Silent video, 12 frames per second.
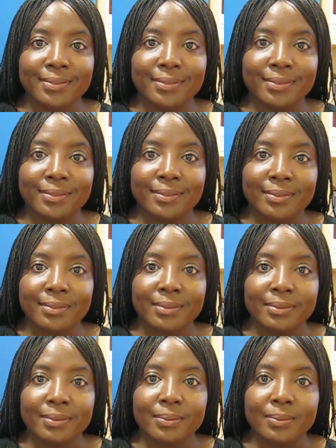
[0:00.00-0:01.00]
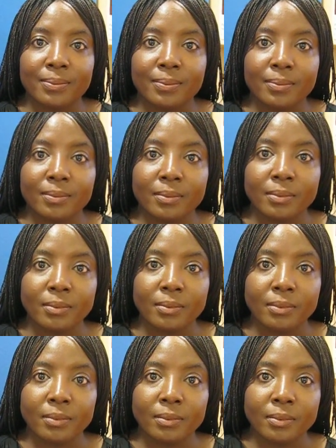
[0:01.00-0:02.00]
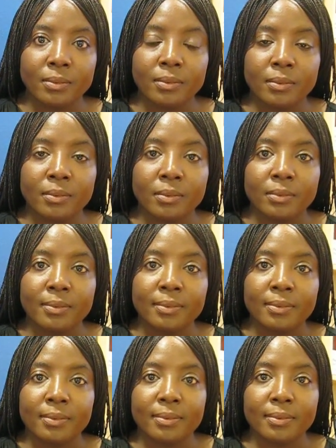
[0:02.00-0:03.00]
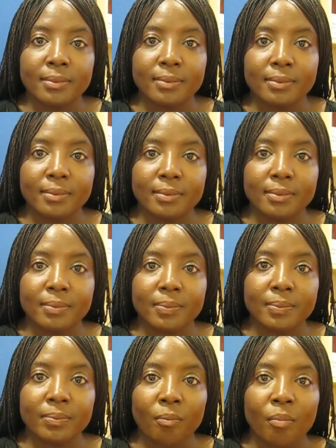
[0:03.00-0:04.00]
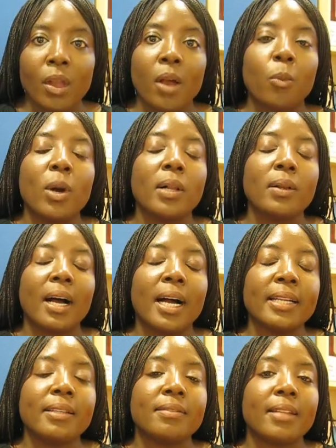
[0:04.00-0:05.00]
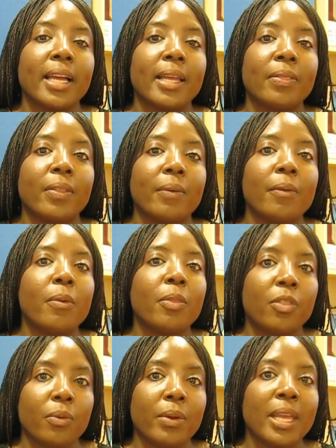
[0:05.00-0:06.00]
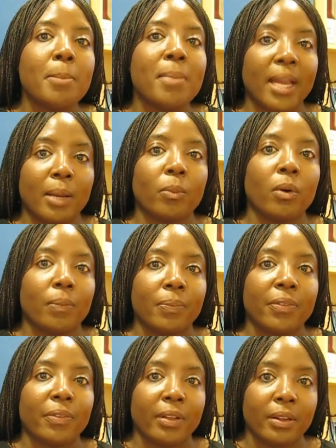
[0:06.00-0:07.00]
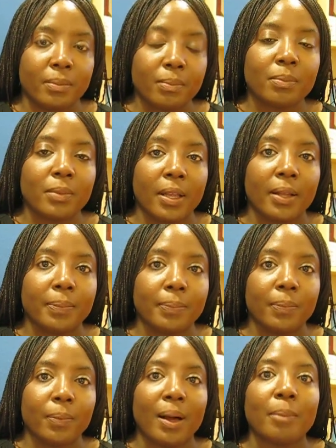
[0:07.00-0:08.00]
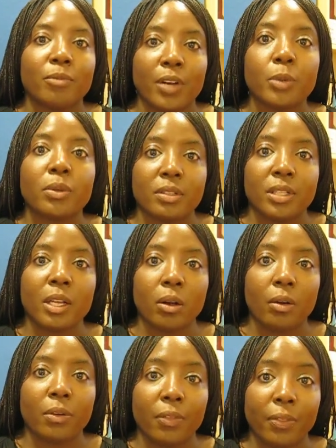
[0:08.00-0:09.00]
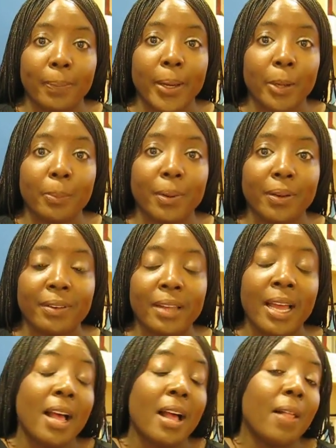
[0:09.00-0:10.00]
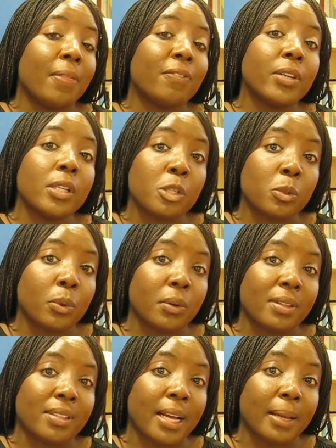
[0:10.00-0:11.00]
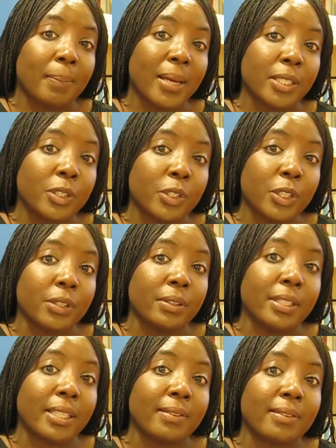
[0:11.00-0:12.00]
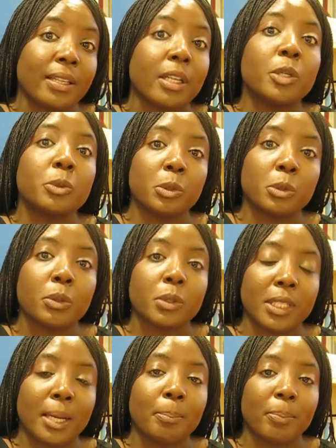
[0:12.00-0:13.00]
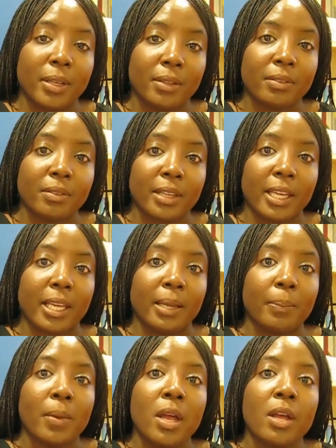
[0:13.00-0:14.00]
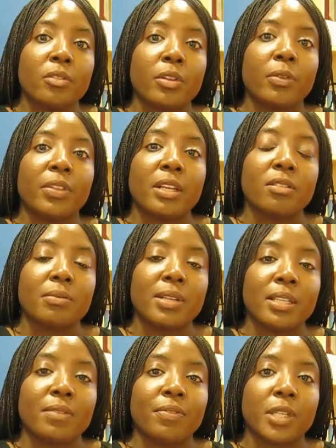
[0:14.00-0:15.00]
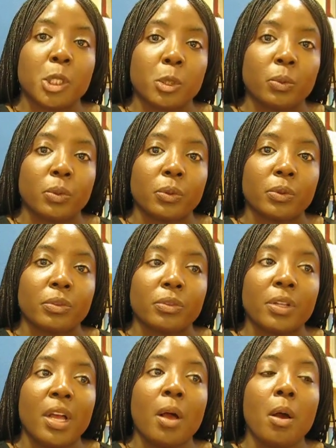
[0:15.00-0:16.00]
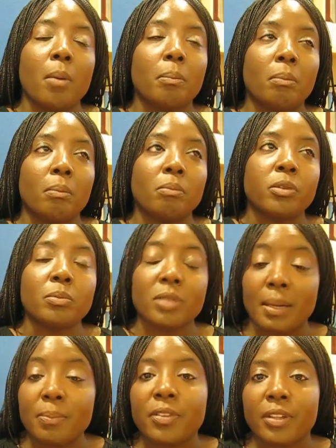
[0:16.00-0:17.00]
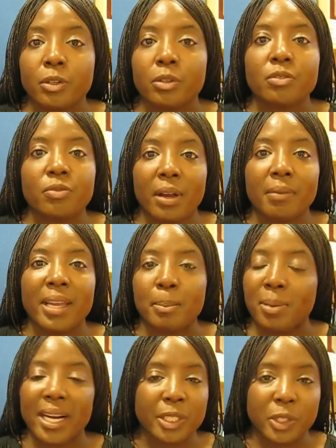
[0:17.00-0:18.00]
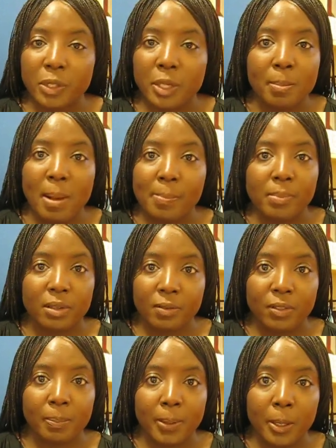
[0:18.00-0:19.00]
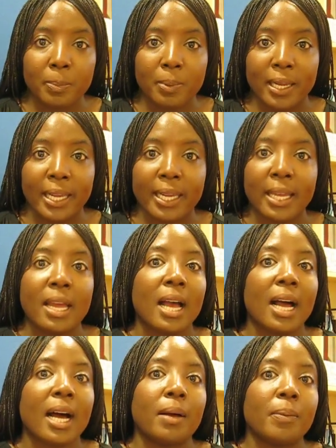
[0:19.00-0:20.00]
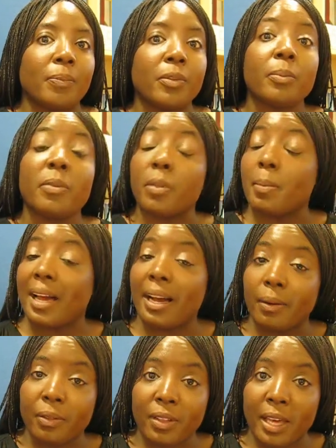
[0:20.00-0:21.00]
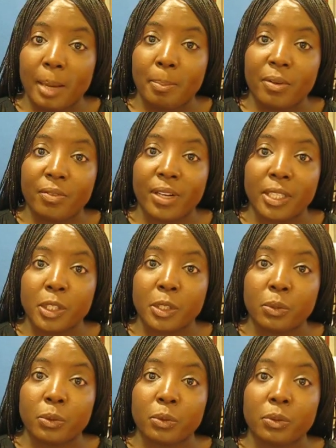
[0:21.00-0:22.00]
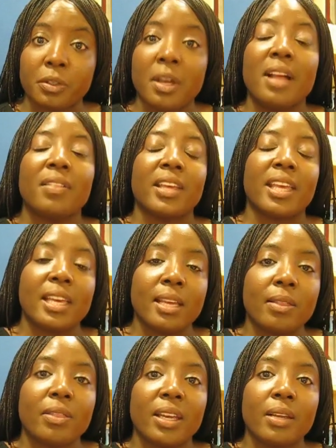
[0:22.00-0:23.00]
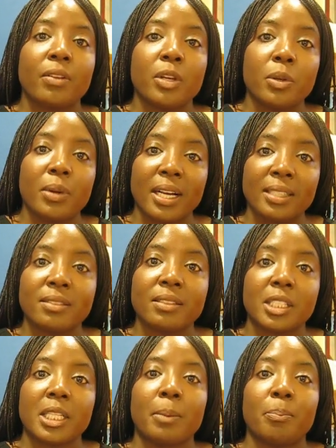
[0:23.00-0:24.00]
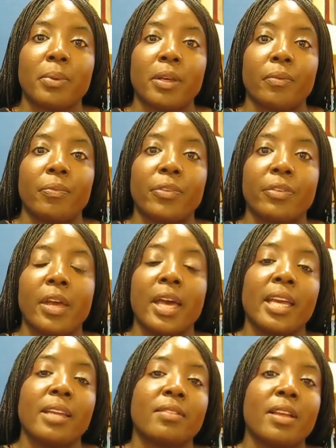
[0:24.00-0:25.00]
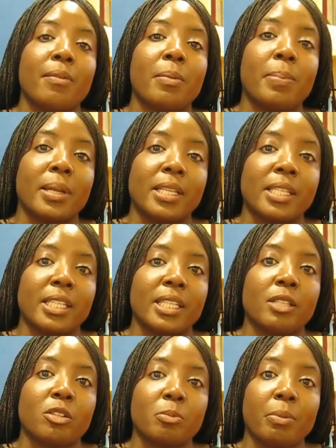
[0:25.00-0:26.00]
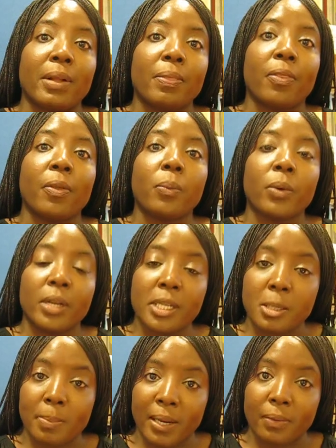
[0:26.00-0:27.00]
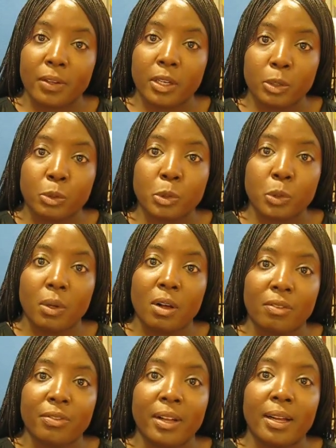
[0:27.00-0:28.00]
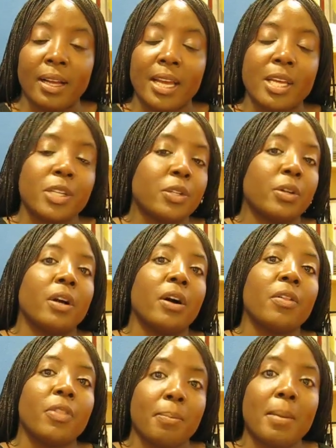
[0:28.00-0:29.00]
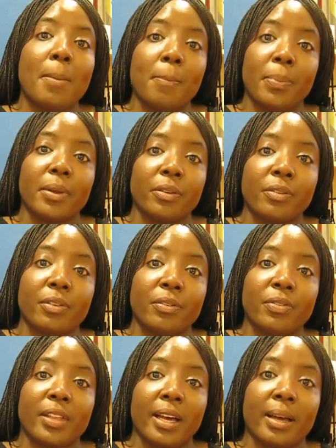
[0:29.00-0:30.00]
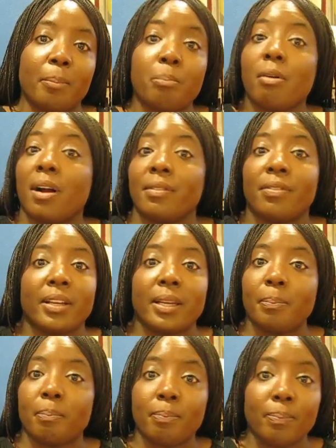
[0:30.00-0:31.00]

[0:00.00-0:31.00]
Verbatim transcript: And what are the specific initiatives that are underway at the moment, Sherry? Well, I'd say there are three main ones that um, I'm focusing on at the moment. The first one, as I mentioned, is the Cultural Champion Scheme. So these are individuals. Um, sometimes they're just very passionate members of the public, and um, some of them are healthcare professionals. The key thing that unites the champions is their ability to spread the word about the cultural offer to other members of their private and